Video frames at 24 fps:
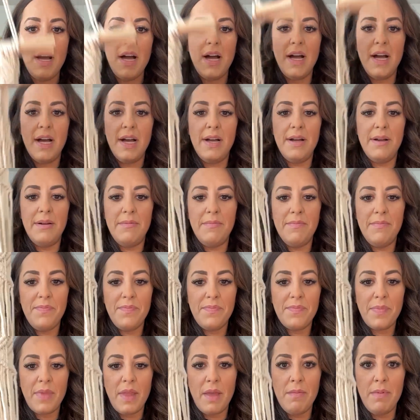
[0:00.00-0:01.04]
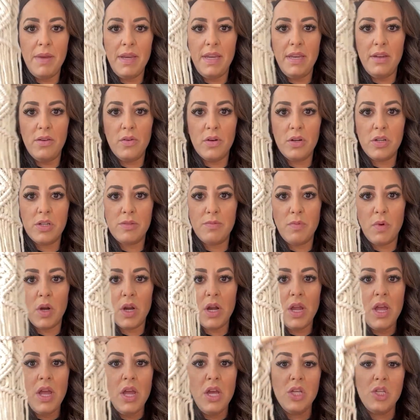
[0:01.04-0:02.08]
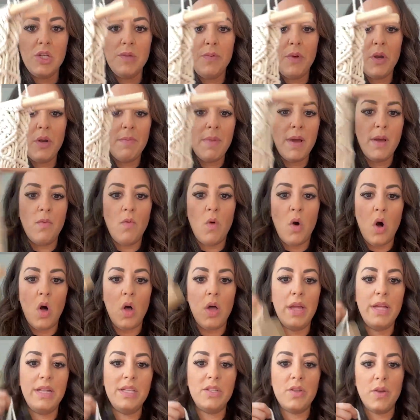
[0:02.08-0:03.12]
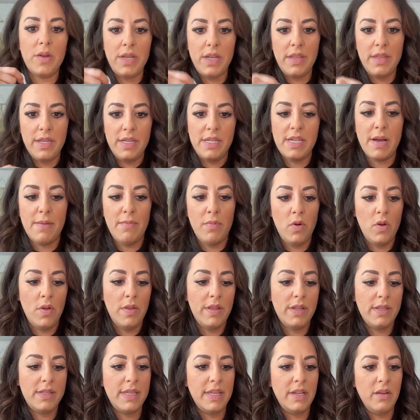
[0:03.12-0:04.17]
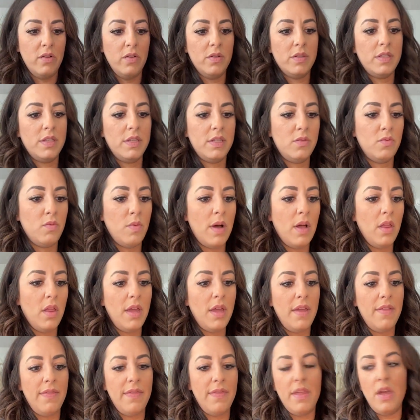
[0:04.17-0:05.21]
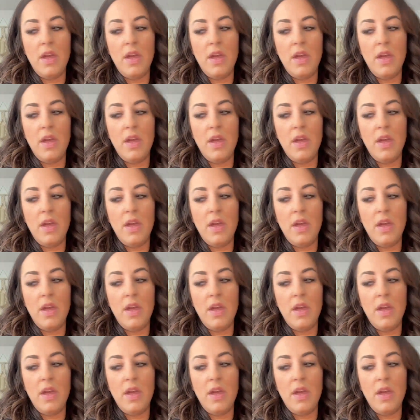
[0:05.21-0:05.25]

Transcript: I may need to order some more to put on my wall. And so I did the double and the single as well in